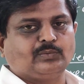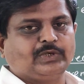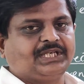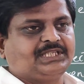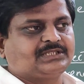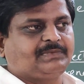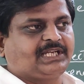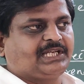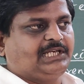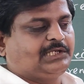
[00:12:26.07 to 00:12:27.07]
One is
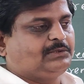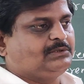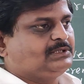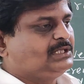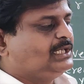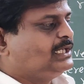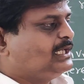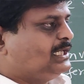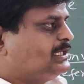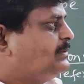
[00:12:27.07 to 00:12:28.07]
magnitude,
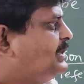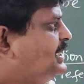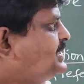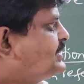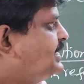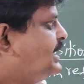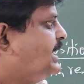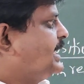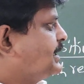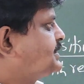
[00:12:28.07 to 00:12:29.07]
other one is
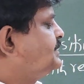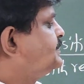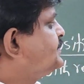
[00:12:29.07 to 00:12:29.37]
direction.